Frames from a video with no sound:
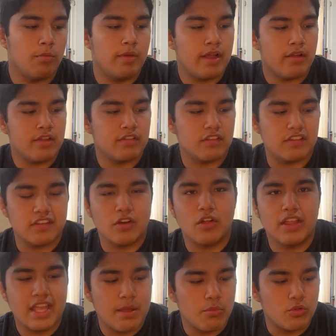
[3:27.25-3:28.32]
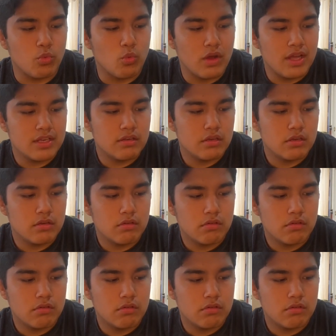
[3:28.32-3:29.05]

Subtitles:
bearings because it only came with one